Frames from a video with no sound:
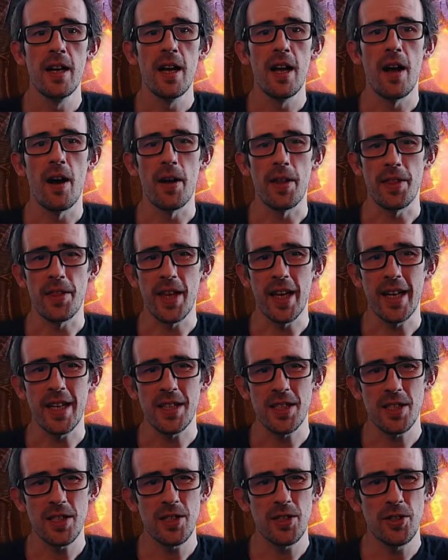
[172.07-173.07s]
I think
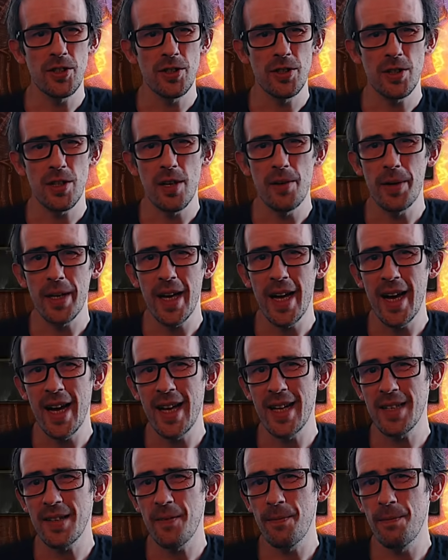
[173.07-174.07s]
it's slowing
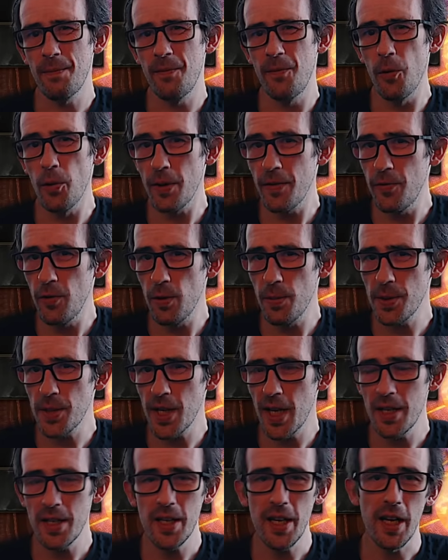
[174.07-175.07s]
at
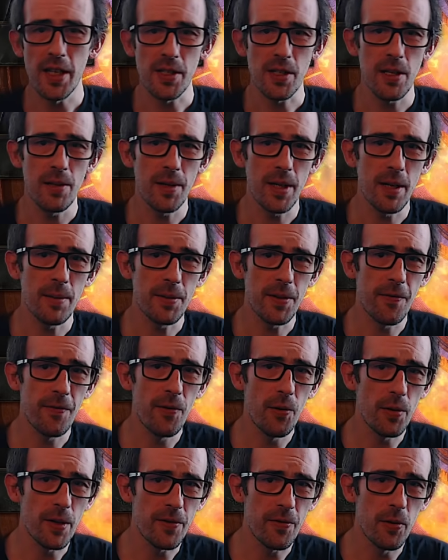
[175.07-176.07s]
44%? Yeah, slowing up to
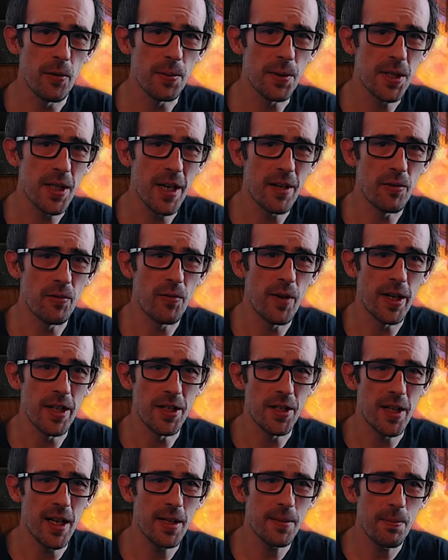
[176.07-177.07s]
44% already,
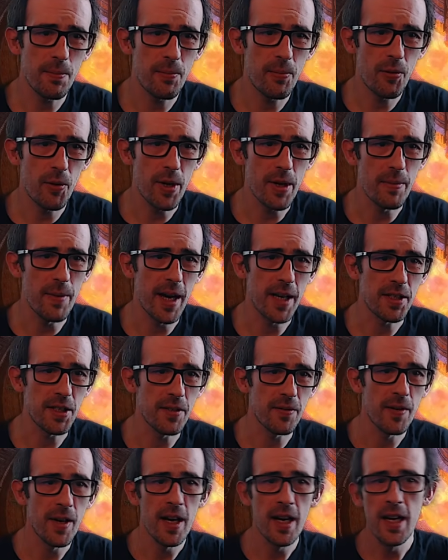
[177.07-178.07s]
so that's pretty
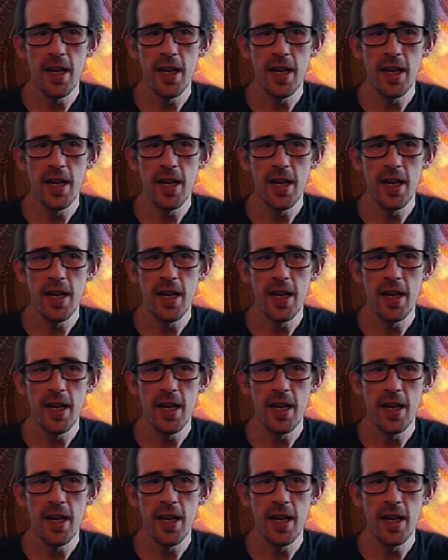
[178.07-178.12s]
massive.